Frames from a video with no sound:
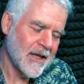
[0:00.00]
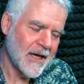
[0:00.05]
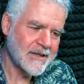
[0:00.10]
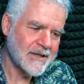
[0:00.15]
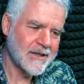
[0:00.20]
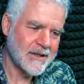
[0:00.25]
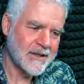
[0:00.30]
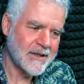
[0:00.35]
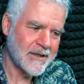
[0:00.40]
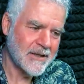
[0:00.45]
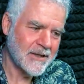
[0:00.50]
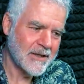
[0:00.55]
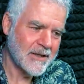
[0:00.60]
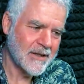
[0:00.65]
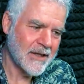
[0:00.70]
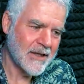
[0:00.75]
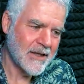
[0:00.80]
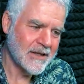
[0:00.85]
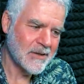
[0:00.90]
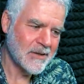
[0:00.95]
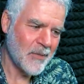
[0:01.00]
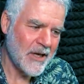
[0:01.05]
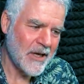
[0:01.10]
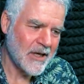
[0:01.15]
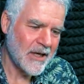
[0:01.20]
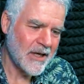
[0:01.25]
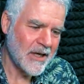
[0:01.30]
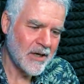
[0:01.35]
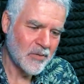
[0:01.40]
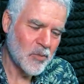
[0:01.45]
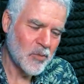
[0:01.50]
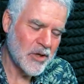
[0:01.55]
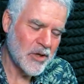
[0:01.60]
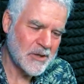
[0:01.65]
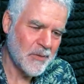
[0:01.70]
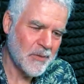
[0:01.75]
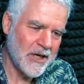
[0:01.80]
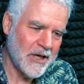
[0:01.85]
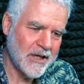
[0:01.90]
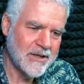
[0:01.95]
they're, they're spending and we're
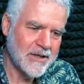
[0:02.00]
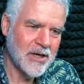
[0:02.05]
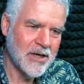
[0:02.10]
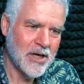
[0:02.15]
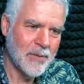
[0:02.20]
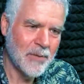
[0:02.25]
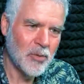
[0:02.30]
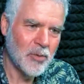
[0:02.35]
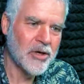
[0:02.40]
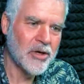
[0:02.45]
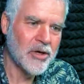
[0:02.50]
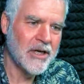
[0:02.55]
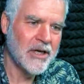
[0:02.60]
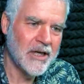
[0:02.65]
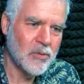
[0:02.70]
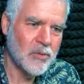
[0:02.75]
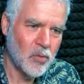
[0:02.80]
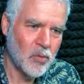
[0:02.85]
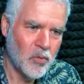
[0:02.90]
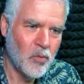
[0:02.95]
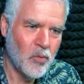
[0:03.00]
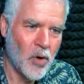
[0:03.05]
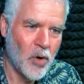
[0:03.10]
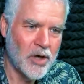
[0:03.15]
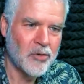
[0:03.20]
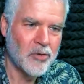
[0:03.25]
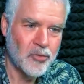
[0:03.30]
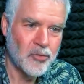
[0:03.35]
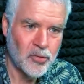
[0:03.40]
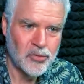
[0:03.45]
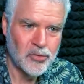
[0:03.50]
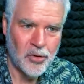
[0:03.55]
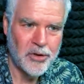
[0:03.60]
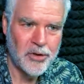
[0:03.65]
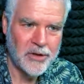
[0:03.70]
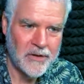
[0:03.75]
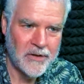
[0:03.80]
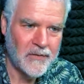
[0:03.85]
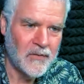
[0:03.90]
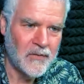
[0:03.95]
spending time looking at what are
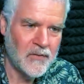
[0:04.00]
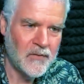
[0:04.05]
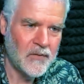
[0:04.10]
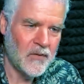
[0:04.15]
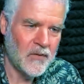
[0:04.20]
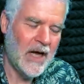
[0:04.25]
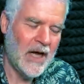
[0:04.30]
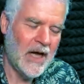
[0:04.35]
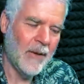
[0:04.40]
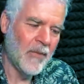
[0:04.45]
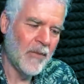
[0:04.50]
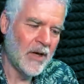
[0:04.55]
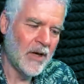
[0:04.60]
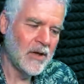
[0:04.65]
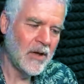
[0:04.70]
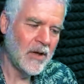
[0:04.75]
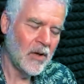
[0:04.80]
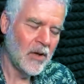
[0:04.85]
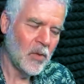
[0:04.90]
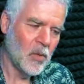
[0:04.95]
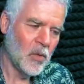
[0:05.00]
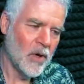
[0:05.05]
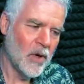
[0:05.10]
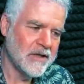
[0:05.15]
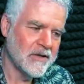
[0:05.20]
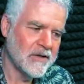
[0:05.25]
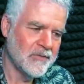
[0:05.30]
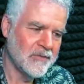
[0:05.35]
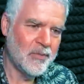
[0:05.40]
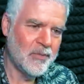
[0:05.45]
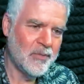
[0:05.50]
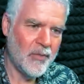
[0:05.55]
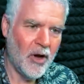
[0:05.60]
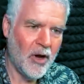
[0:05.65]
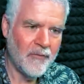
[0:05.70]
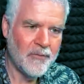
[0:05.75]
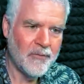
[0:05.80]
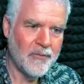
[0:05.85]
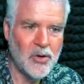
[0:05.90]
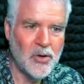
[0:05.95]
alternative um, ways of,
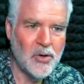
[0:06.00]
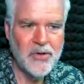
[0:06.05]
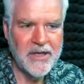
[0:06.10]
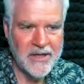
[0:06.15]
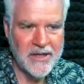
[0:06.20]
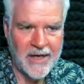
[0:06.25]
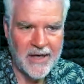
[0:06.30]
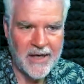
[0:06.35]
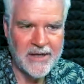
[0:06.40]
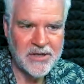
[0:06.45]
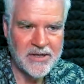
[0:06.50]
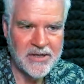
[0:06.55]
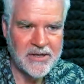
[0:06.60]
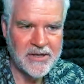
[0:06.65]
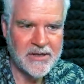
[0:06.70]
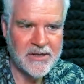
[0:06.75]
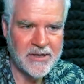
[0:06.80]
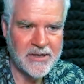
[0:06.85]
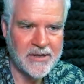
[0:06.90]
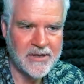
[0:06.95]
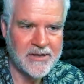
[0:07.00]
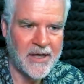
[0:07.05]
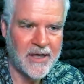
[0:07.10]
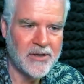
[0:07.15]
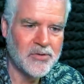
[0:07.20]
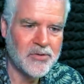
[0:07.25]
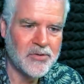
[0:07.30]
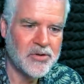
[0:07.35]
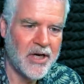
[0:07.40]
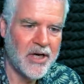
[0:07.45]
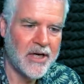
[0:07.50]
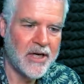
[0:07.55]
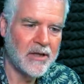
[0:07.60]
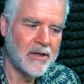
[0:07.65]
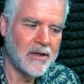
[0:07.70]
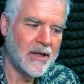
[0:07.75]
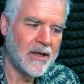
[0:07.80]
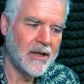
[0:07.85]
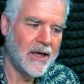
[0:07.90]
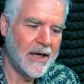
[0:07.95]
of building that sales
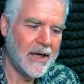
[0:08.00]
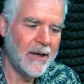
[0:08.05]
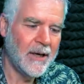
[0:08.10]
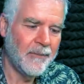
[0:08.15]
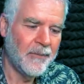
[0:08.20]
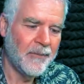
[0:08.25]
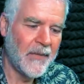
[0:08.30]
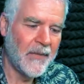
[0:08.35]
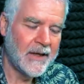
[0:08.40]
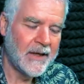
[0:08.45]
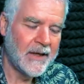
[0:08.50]
channel. Mm. Um,